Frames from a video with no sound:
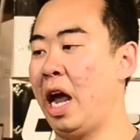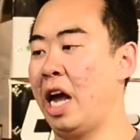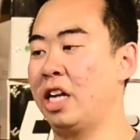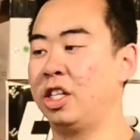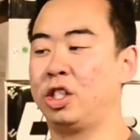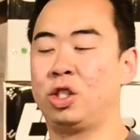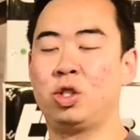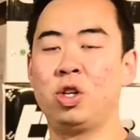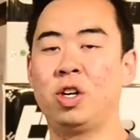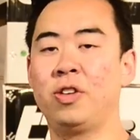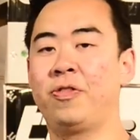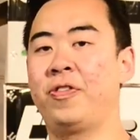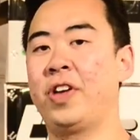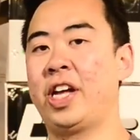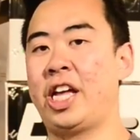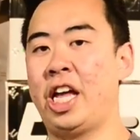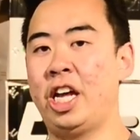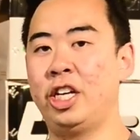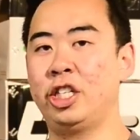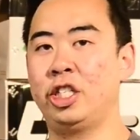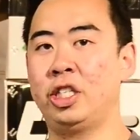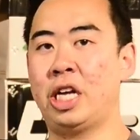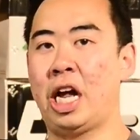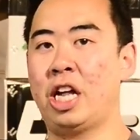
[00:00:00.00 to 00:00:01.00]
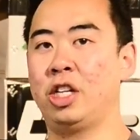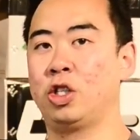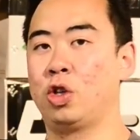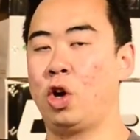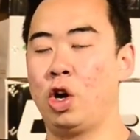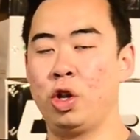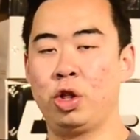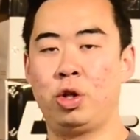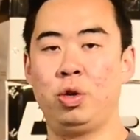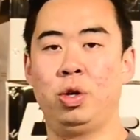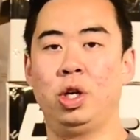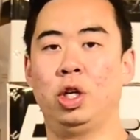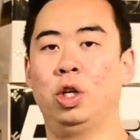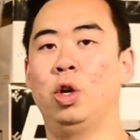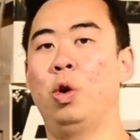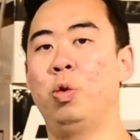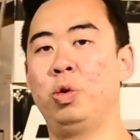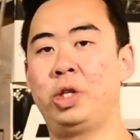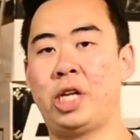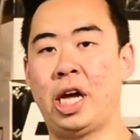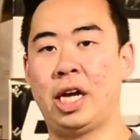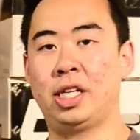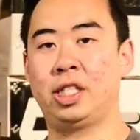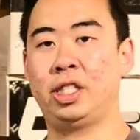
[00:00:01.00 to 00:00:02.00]
and a certification that has gone through the
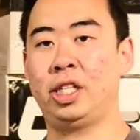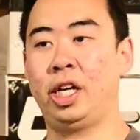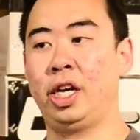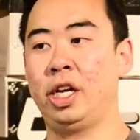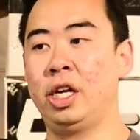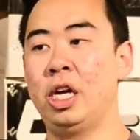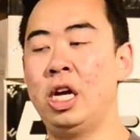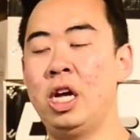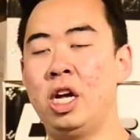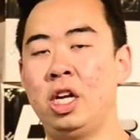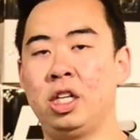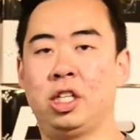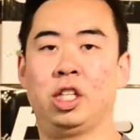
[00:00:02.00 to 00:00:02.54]
load testing,